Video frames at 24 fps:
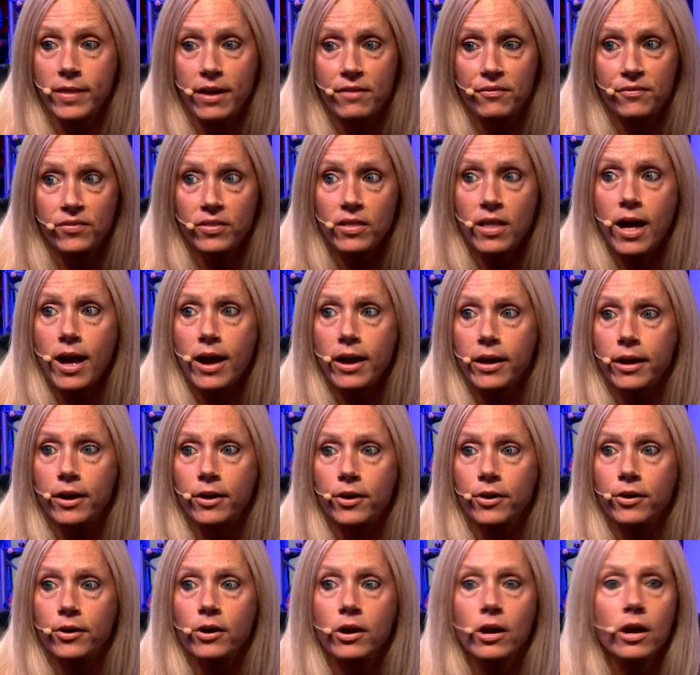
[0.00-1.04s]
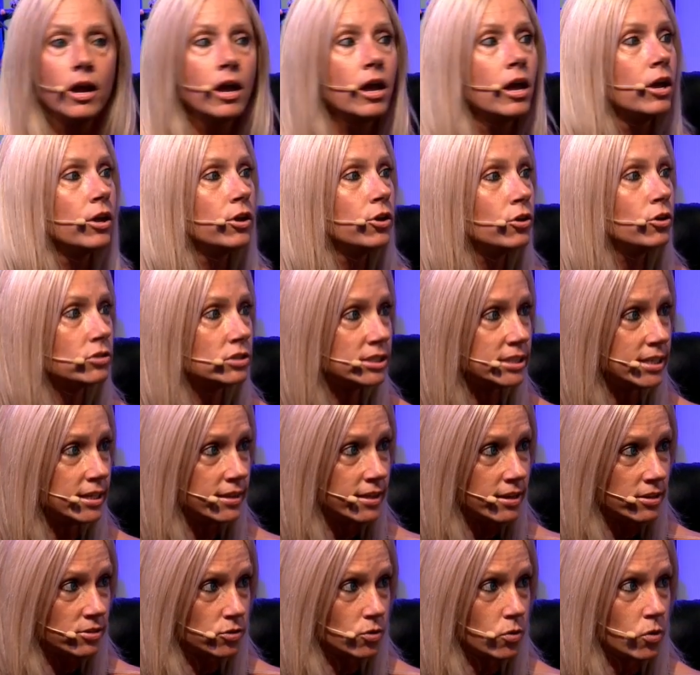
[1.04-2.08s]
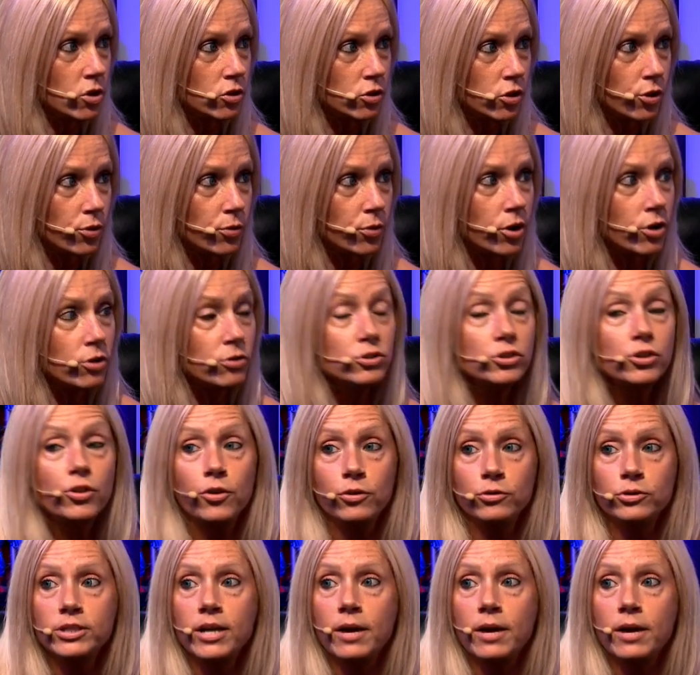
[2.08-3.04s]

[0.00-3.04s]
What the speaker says: that flyer, you'll see there's all logos. Those